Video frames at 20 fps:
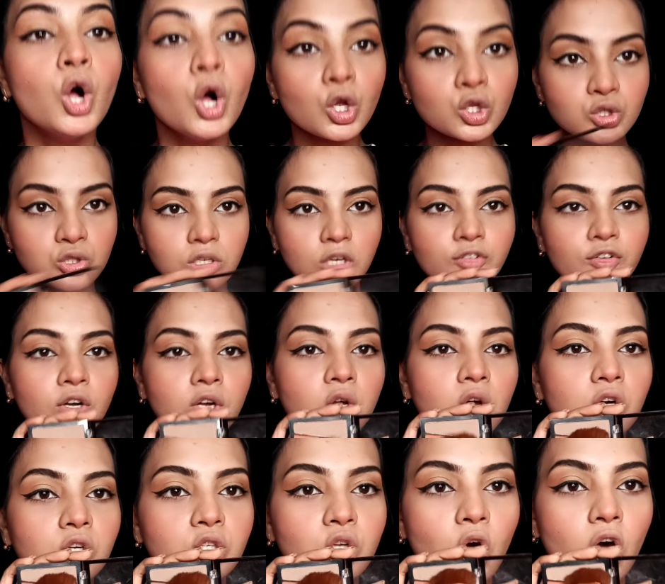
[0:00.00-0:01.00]
So for
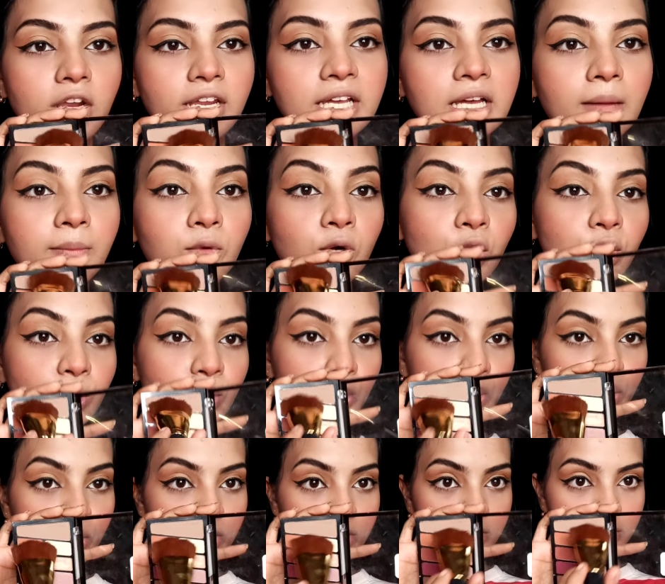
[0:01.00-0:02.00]
contouring, I'm going to
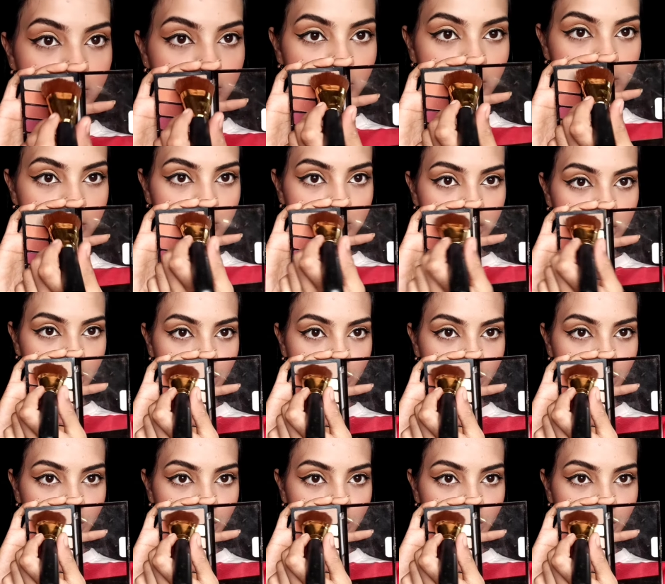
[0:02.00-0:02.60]
use this